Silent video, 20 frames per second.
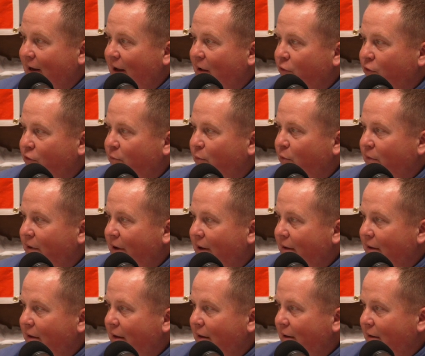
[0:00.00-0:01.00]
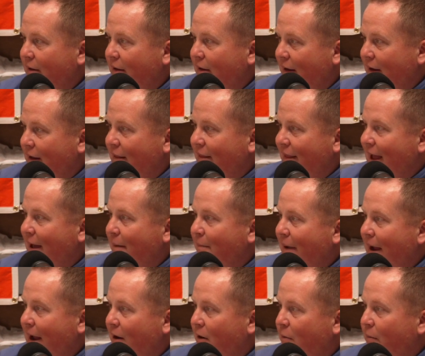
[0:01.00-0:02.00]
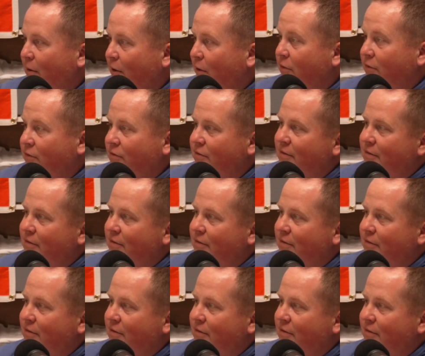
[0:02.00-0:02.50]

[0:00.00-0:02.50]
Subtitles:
eligible in that manner? Because,